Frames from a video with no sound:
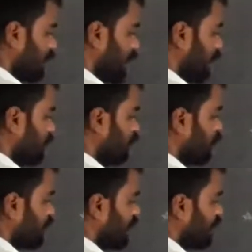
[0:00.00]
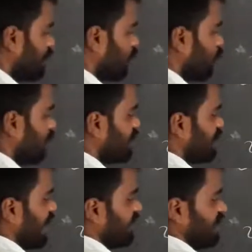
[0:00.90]
can able to get the road is
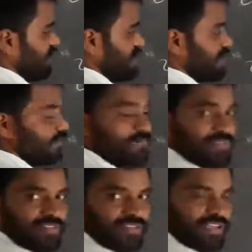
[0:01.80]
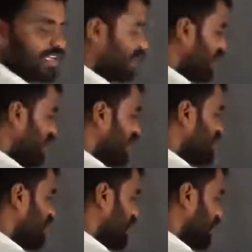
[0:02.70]
like this. In
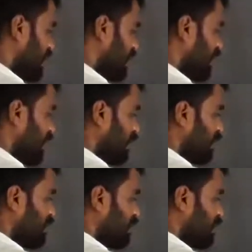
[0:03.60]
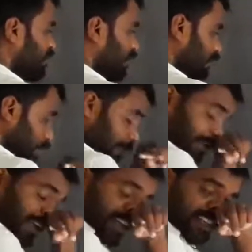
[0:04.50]
initially, whatever the
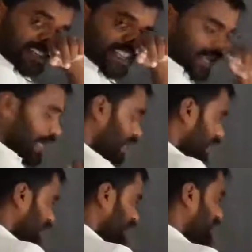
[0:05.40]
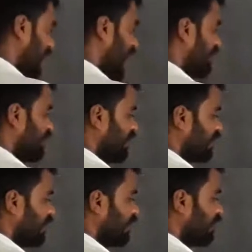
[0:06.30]
vehicle is there, it is having
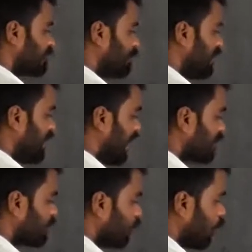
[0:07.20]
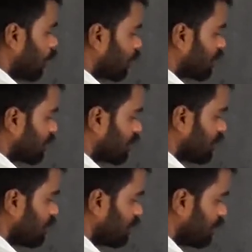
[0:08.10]
speed as more.
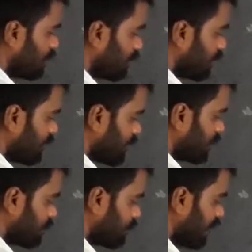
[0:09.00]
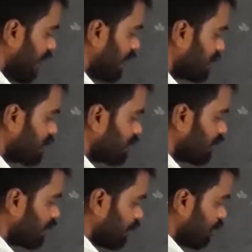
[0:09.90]
Speed as
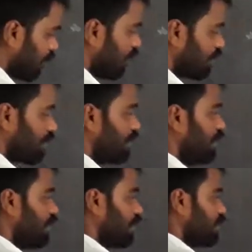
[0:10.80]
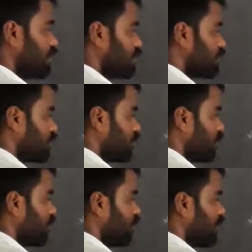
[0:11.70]
more.
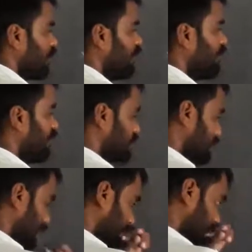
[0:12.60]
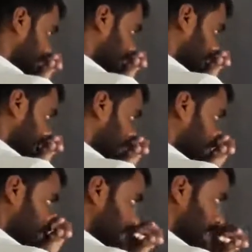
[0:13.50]
So, if it is covers up
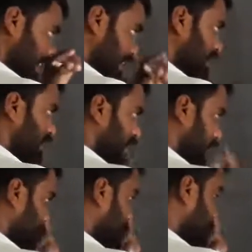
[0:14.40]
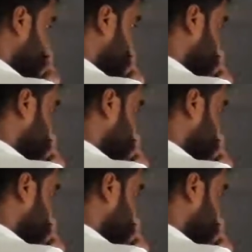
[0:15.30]
to certain distance in a